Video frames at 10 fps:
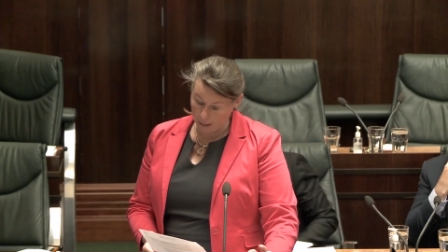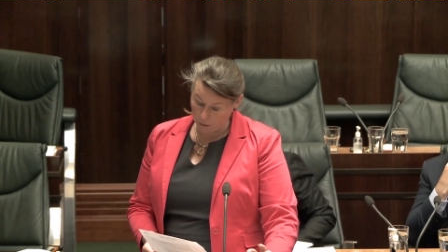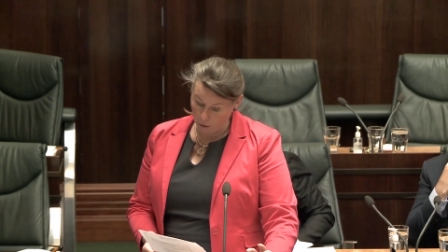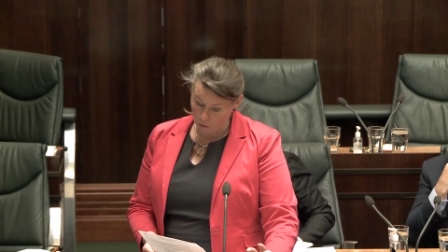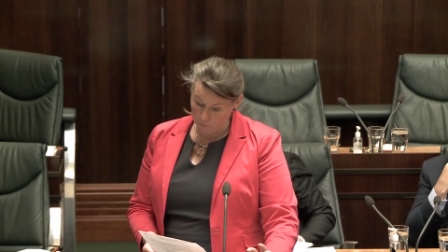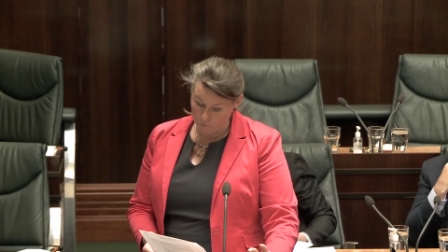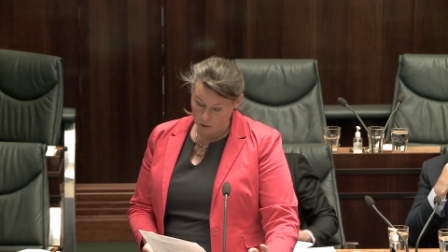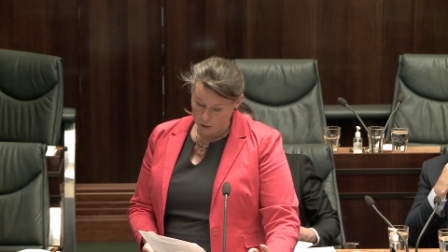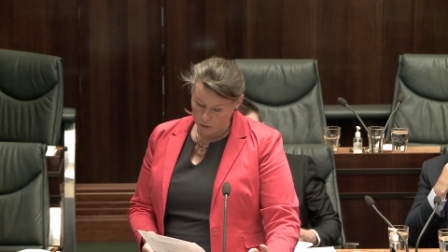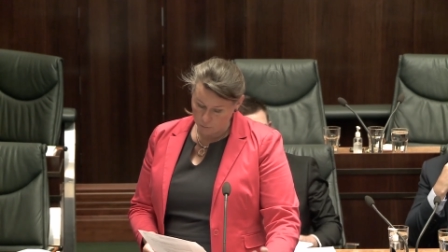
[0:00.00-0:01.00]
but of
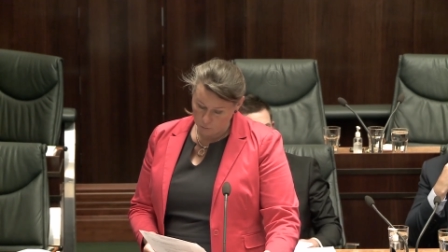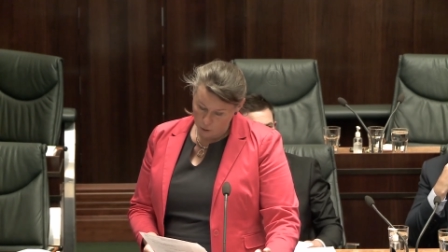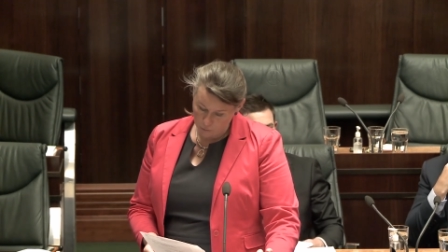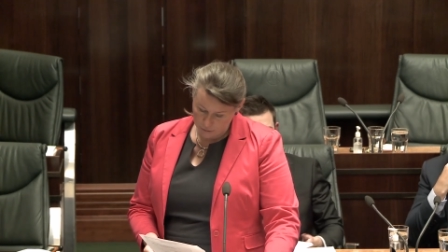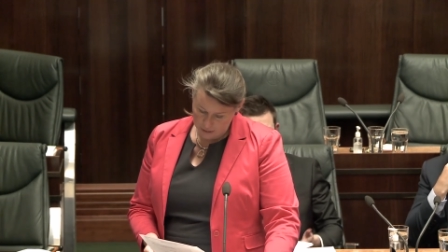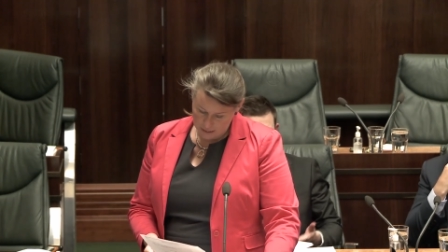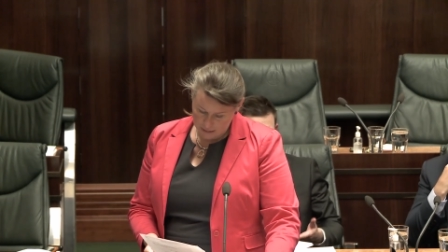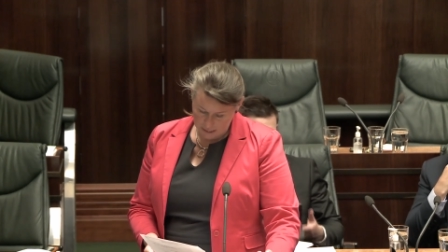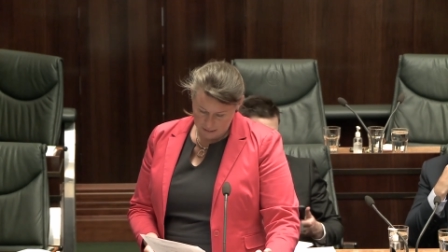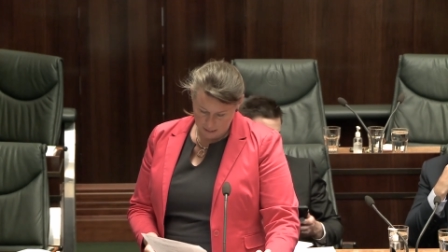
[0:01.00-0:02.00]
the role that this
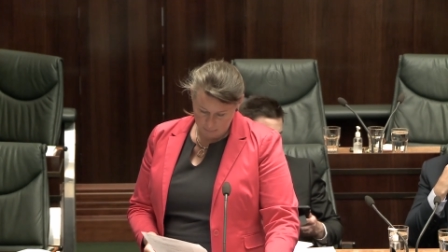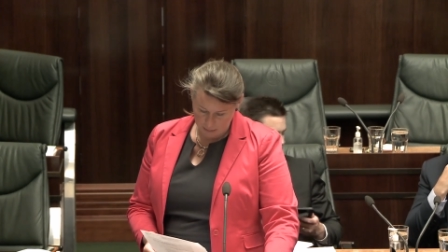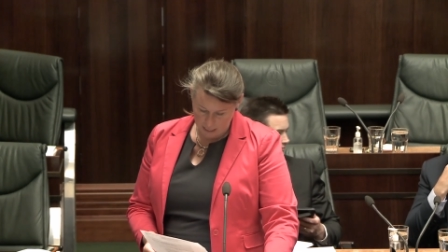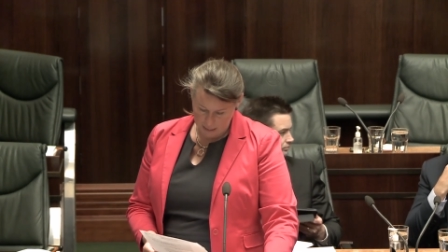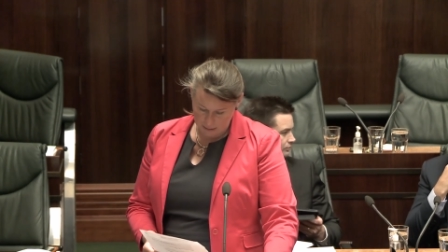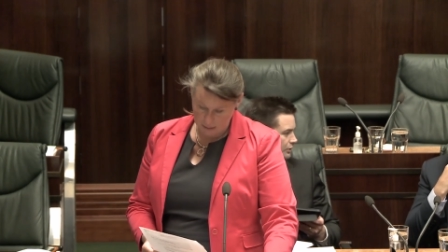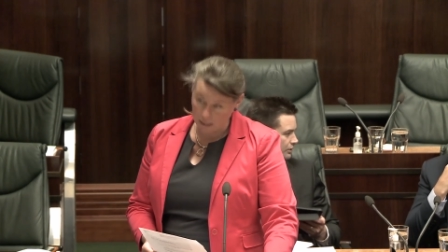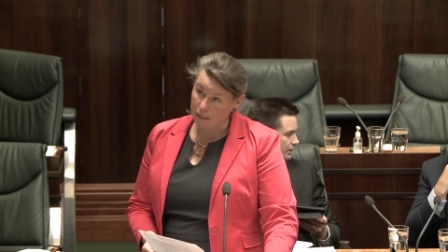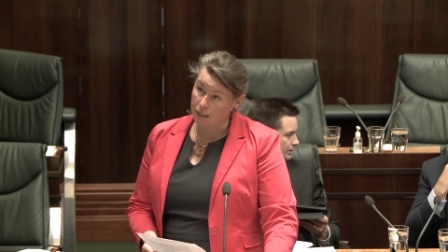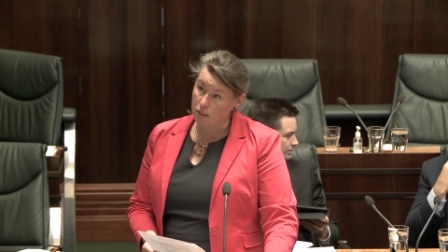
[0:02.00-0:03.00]
centre played
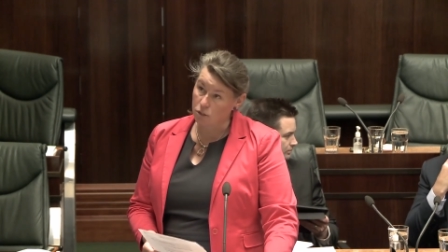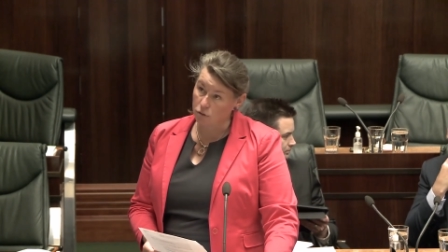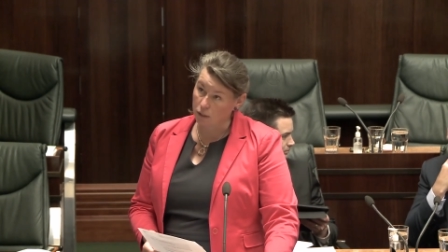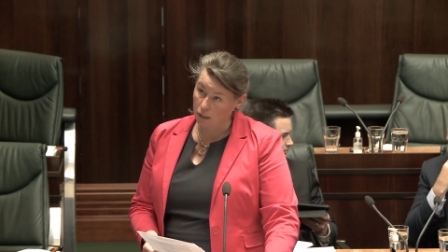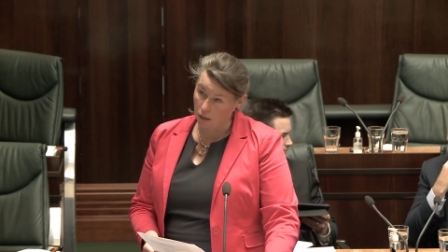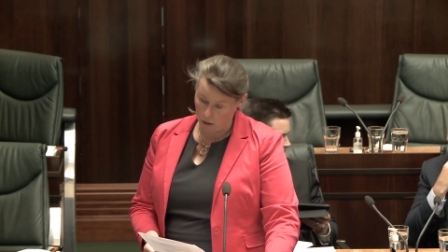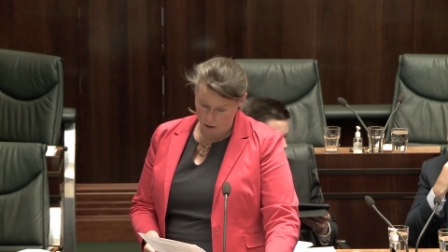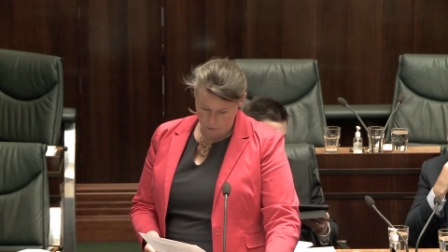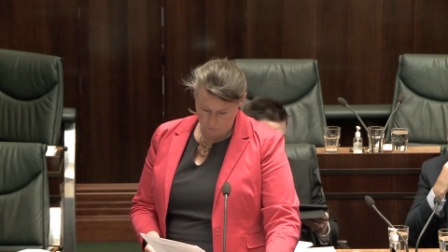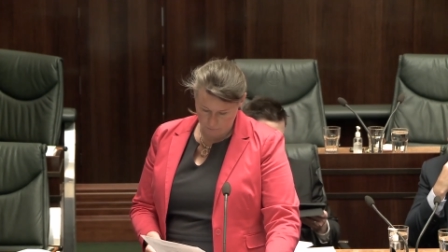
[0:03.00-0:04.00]
in the history
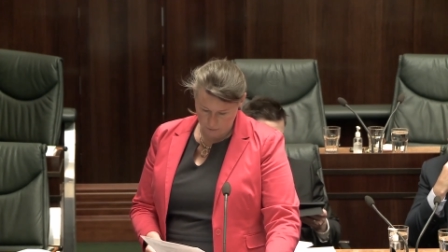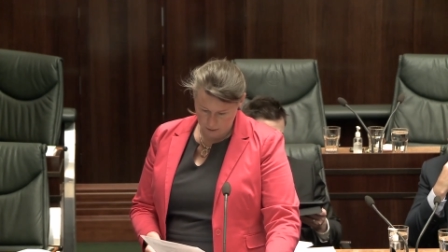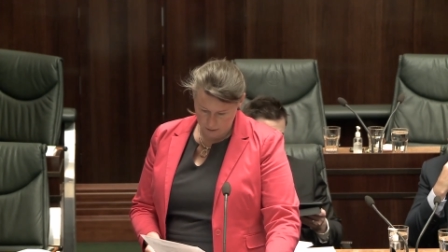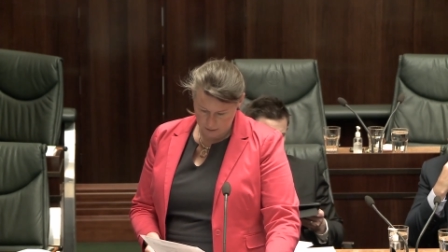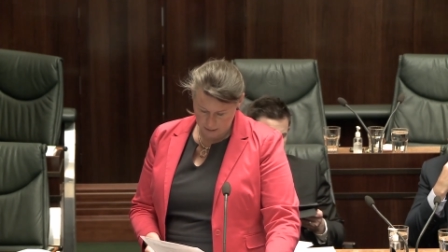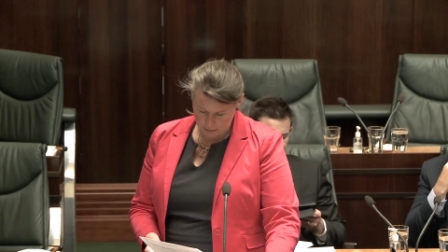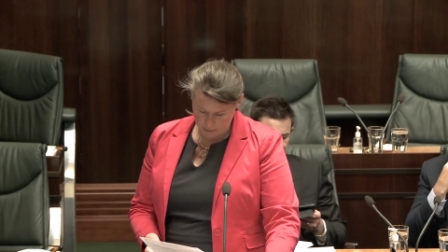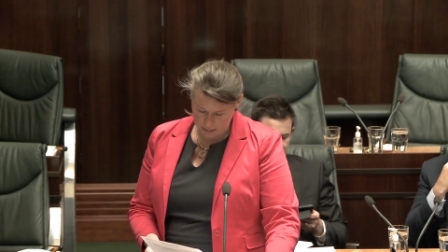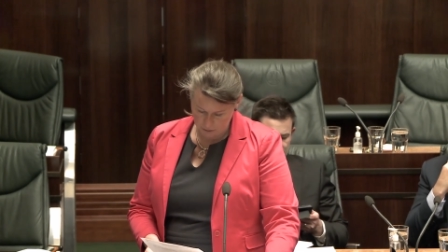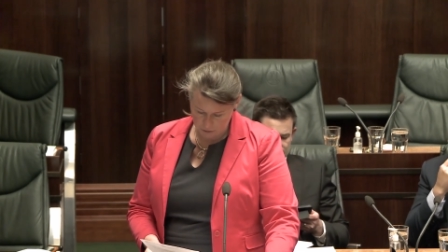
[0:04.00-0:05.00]
of
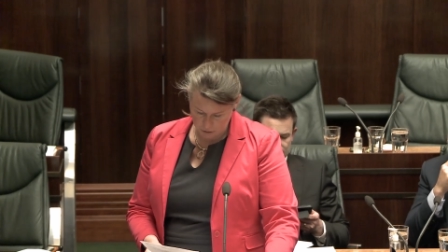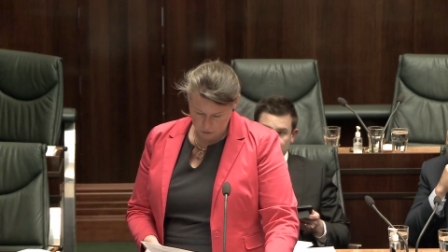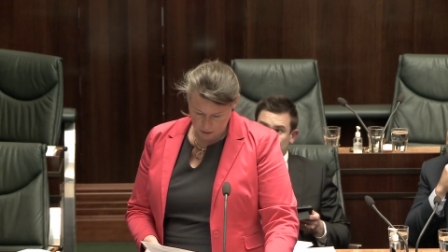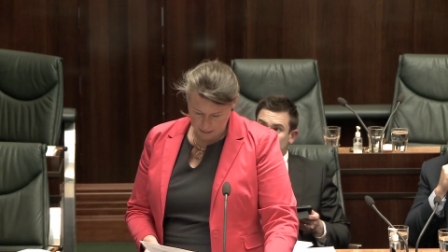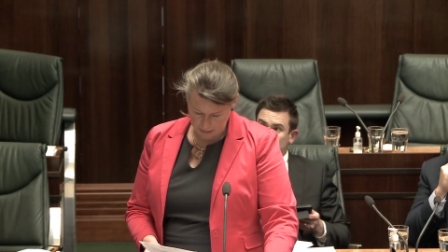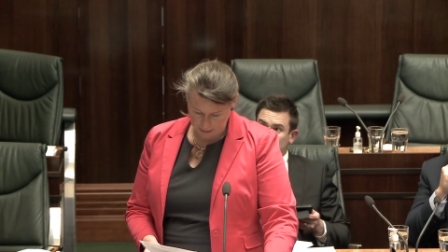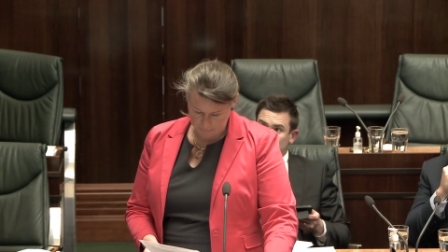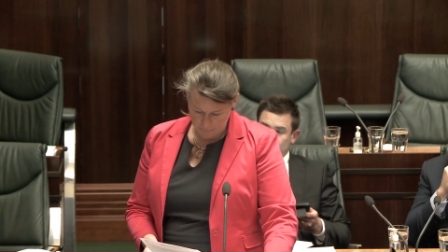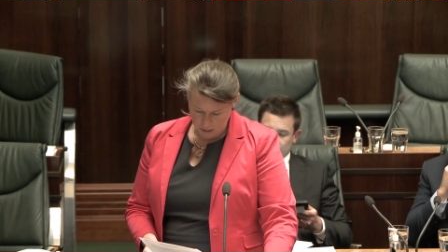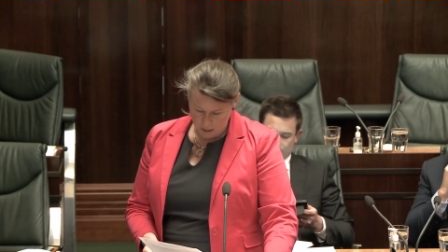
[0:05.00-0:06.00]
Tasmania and Australia.